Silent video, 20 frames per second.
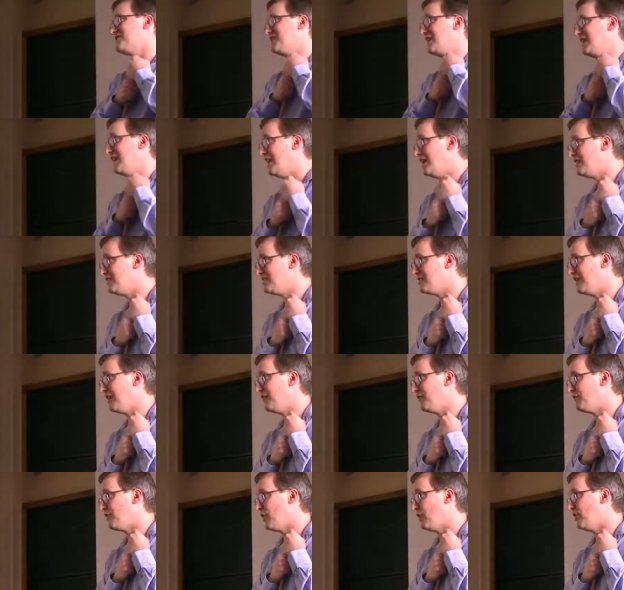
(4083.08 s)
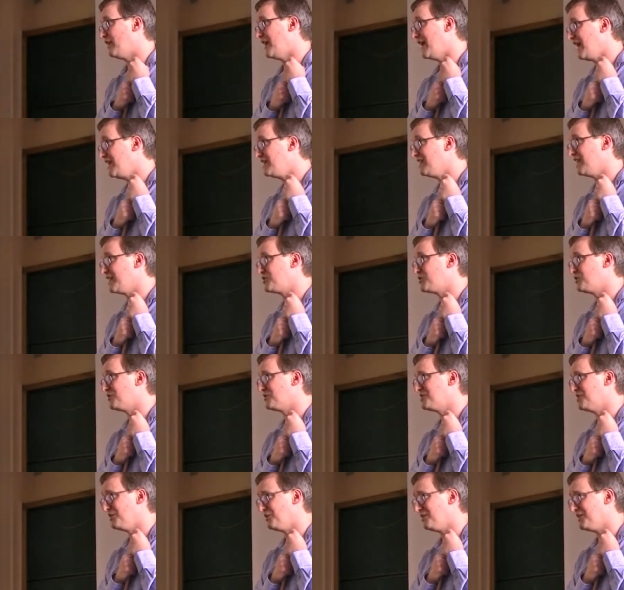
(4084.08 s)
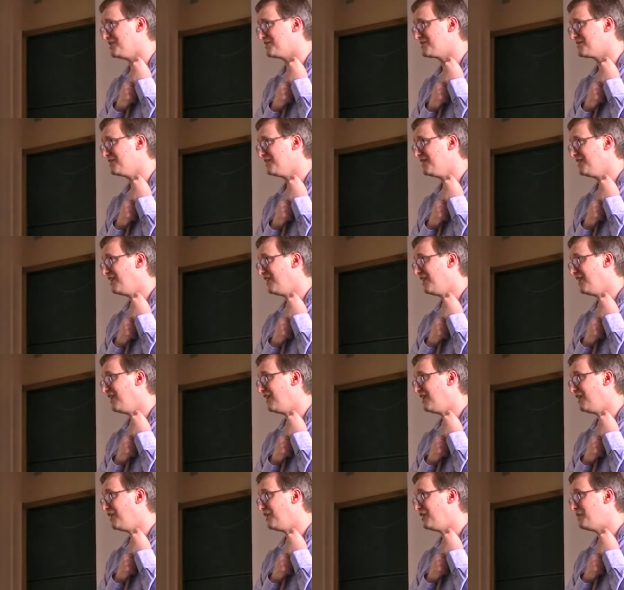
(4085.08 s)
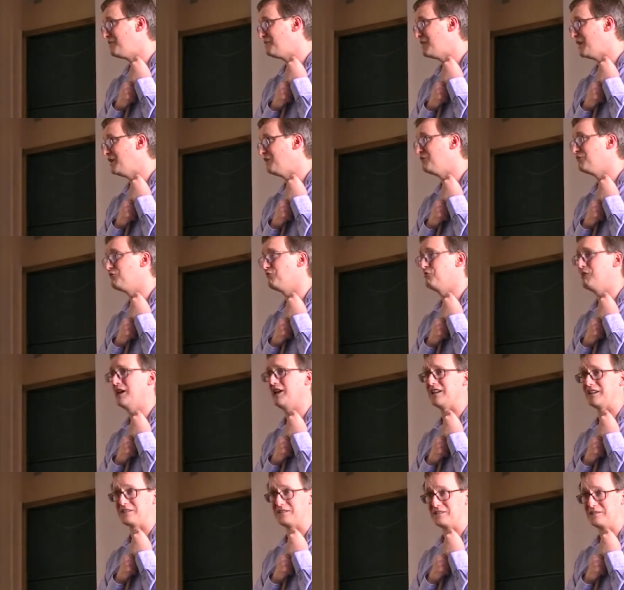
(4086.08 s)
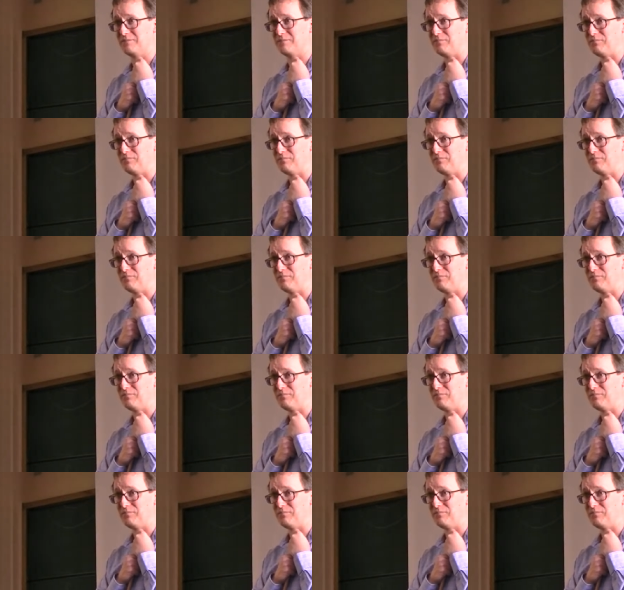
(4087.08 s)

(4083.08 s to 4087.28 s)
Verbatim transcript: the end of our 8-lecture series on bioinformatics.